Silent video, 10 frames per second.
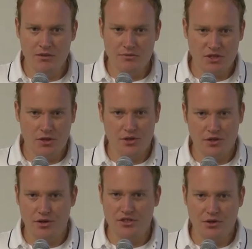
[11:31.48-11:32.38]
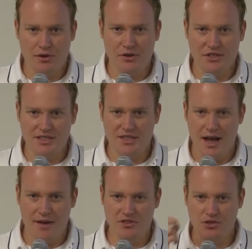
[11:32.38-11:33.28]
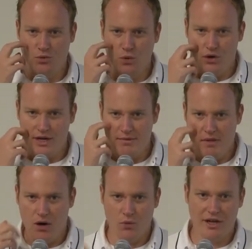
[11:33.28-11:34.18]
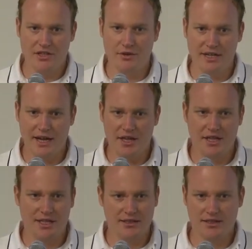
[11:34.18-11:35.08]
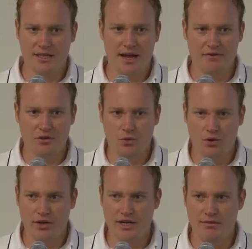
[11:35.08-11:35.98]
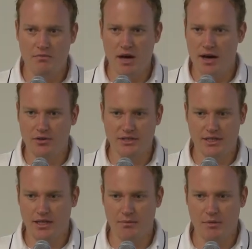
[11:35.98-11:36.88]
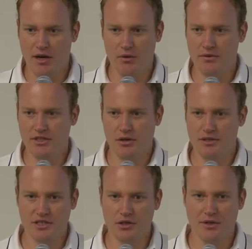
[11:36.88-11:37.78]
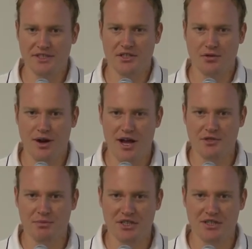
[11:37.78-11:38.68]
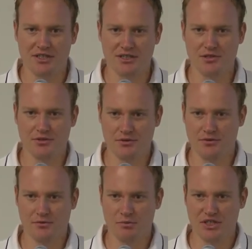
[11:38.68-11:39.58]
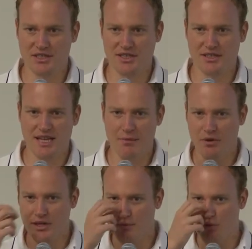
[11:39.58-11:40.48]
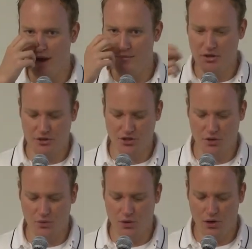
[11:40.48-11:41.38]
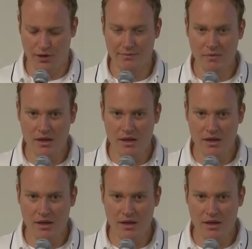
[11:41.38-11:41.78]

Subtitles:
So your server doesn't have to worry about rendering anything. It doesn't have to worry about is it going to crash because the templating parameters are wrong.